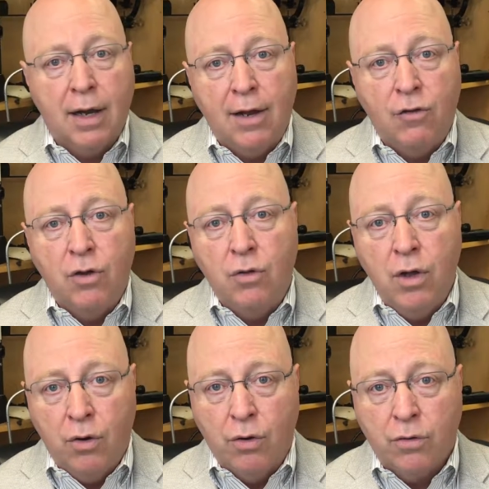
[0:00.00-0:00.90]
lens you
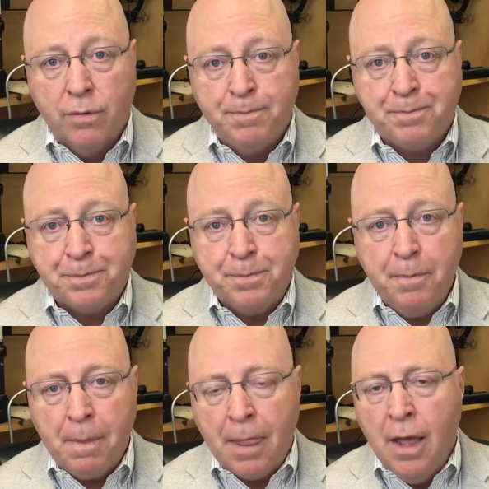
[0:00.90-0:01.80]
use.
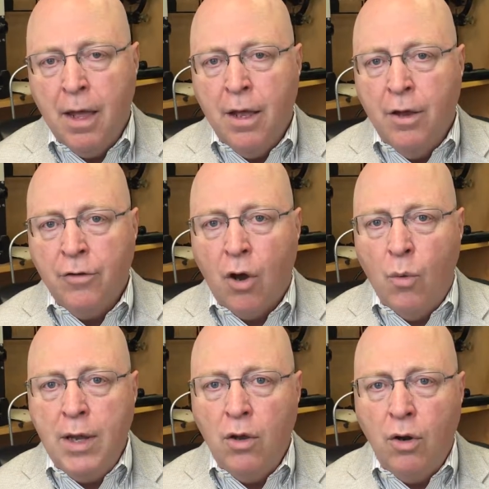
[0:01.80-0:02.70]
So
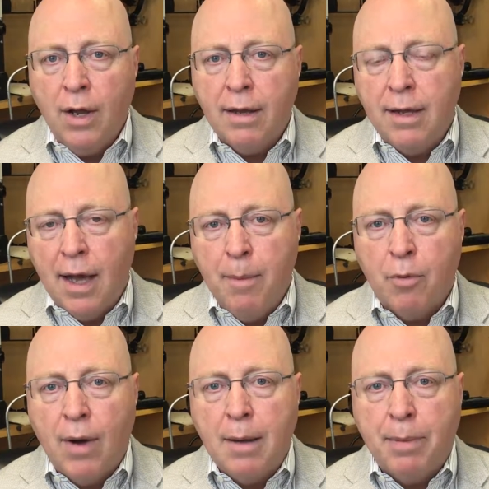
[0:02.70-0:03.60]
when you look at the
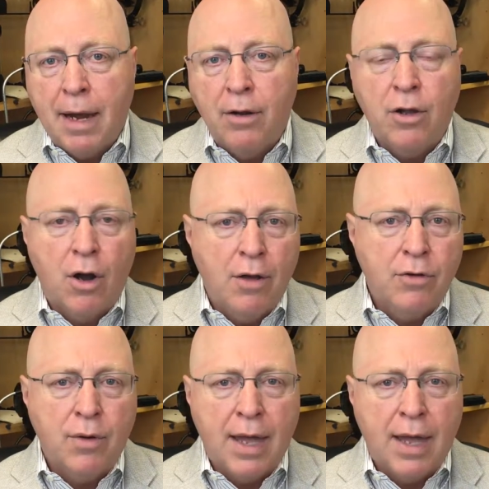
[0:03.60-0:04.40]
upper right panel, you'll also